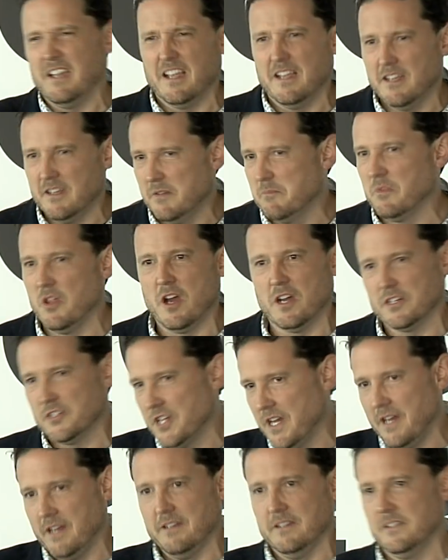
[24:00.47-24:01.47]
hey,
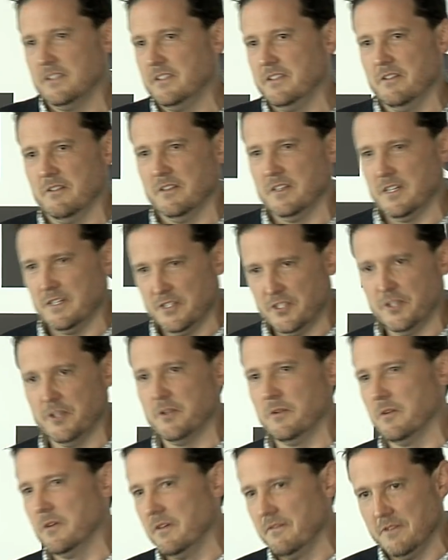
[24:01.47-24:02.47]
blockchain, it's not
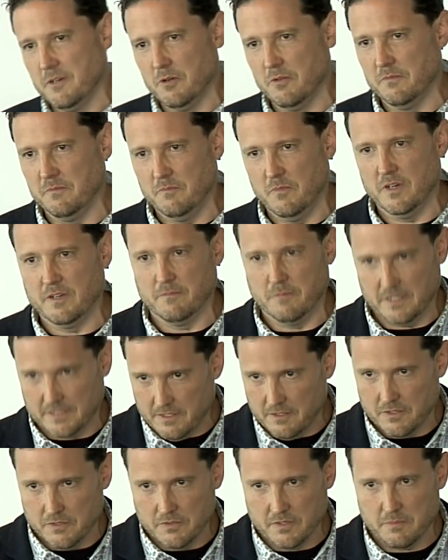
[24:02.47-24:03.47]
secure, even though what
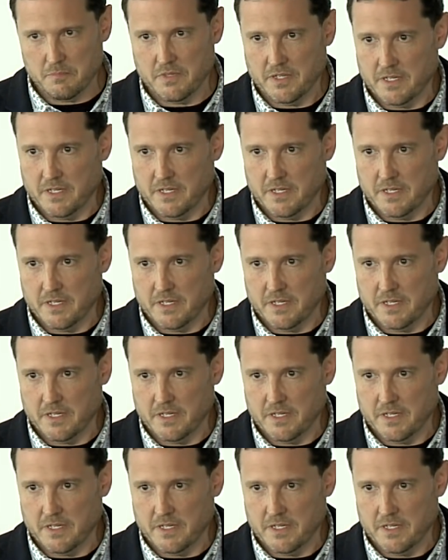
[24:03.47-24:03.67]
they're doing.